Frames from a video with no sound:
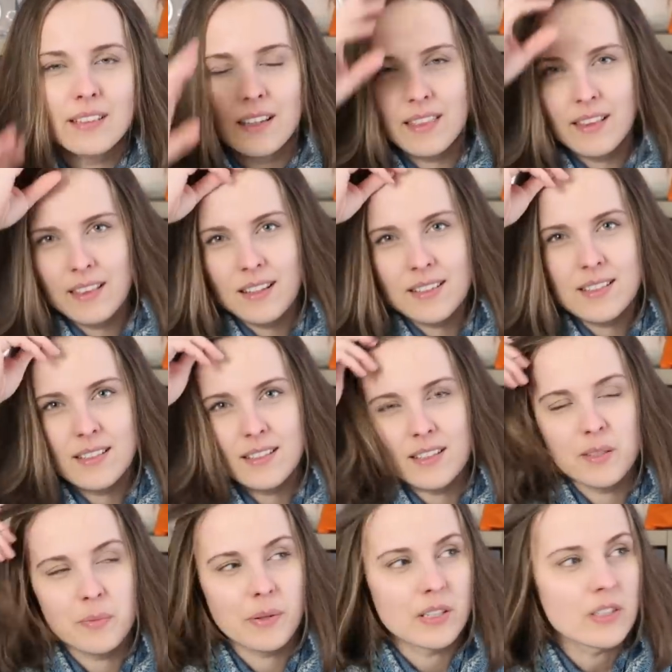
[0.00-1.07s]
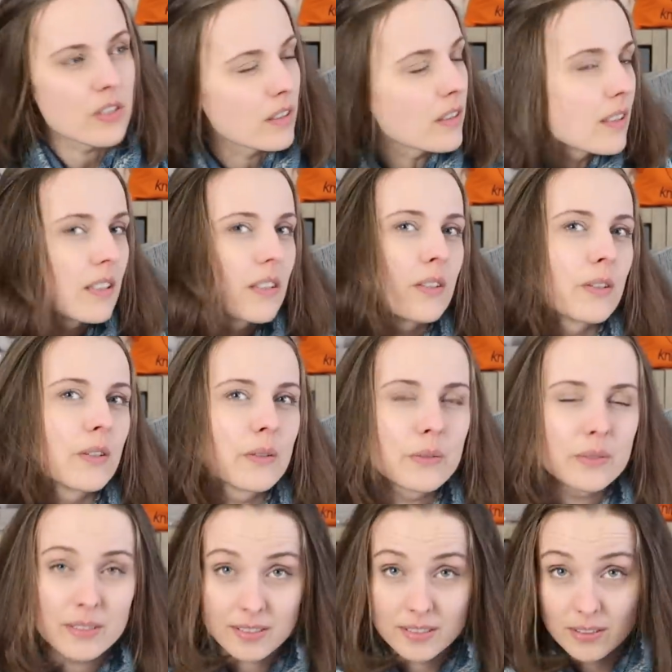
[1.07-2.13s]
I think that's the expression you
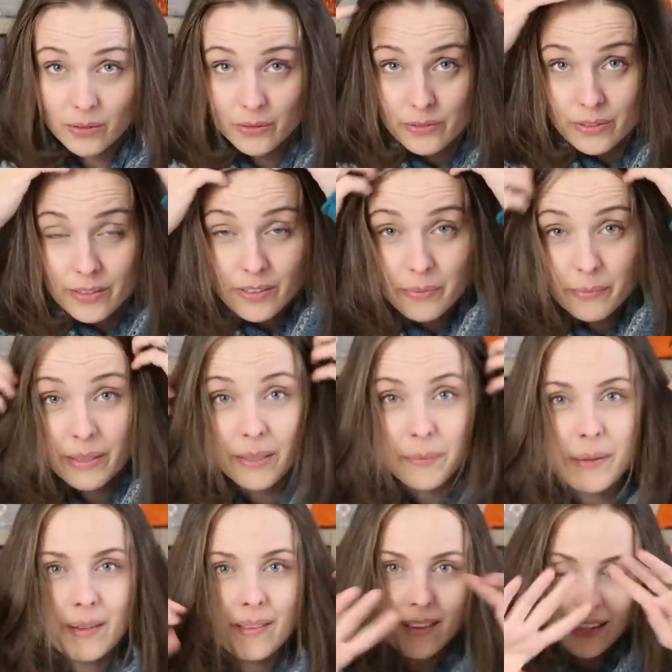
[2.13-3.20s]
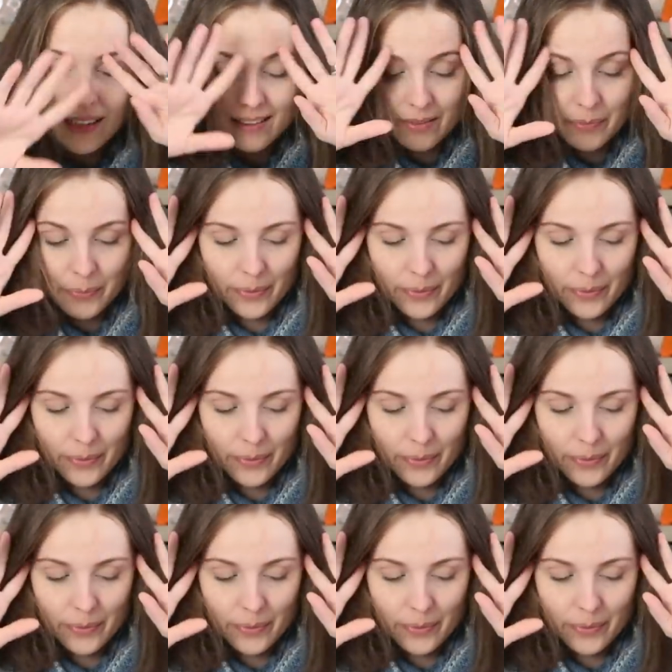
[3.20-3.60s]
use, so forgive me about that.